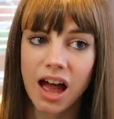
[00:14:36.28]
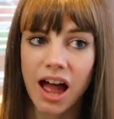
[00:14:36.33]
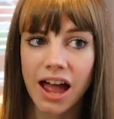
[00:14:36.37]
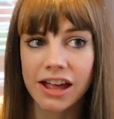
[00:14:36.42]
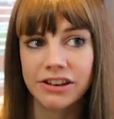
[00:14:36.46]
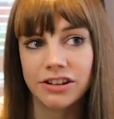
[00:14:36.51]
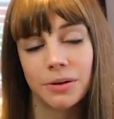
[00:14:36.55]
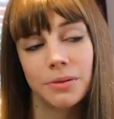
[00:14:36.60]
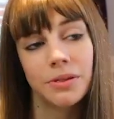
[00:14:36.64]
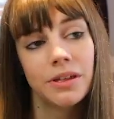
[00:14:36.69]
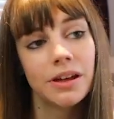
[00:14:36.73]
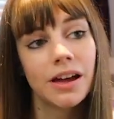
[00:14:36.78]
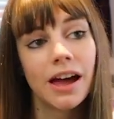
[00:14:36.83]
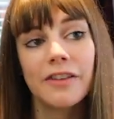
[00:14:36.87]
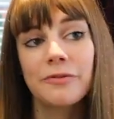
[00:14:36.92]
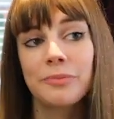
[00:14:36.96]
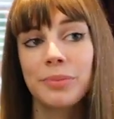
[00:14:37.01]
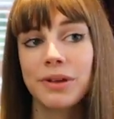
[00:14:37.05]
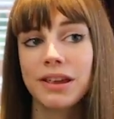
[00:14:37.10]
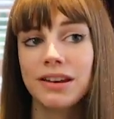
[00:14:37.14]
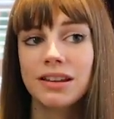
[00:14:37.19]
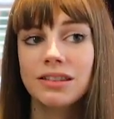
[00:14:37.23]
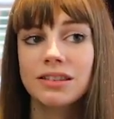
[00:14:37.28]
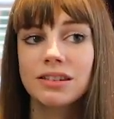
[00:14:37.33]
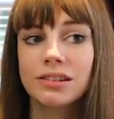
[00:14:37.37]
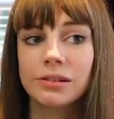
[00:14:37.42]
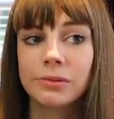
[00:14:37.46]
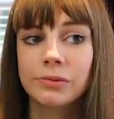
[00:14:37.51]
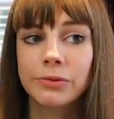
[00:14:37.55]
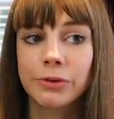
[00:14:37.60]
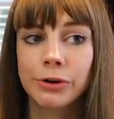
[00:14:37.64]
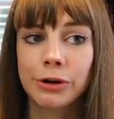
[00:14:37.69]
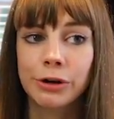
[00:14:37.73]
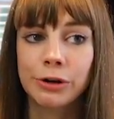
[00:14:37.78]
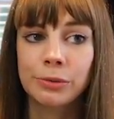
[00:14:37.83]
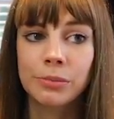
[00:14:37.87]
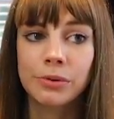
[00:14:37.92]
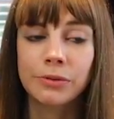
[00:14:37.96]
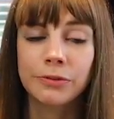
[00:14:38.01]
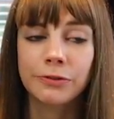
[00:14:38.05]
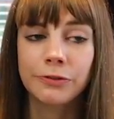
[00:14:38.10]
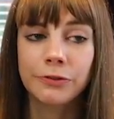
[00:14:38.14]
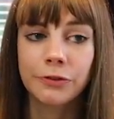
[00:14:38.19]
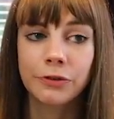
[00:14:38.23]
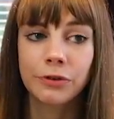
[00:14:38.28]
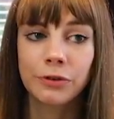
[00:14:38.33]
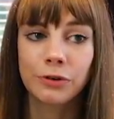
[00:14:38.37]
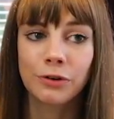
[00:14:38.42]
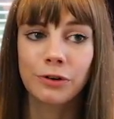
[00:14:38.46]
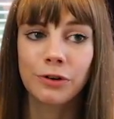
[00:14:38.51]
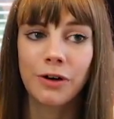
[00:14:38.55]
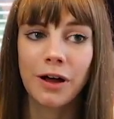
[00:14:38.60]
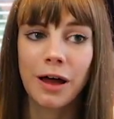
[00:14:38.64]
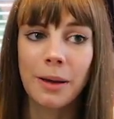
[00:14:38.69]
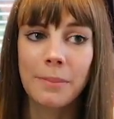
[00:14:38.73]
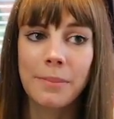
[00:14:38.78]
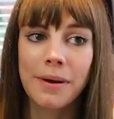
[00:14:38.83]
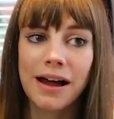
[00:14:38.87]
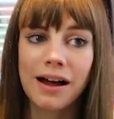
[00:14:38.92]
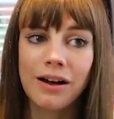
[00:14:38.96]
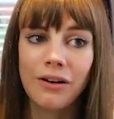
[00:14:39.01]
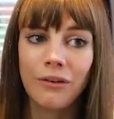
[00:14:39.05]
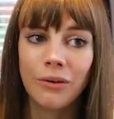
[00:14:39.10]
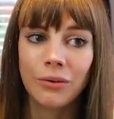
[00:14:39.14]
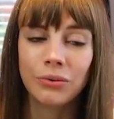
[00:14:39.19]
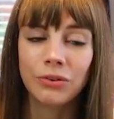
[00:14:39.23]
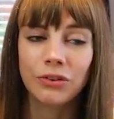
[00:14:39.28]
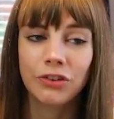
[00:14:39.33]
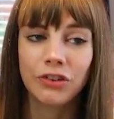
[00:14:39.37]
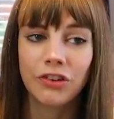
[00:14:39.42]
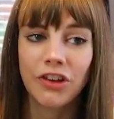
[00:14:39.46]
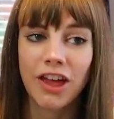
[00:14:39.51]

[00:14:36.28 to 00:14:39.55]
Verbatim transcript: I don't think I've been in this room for about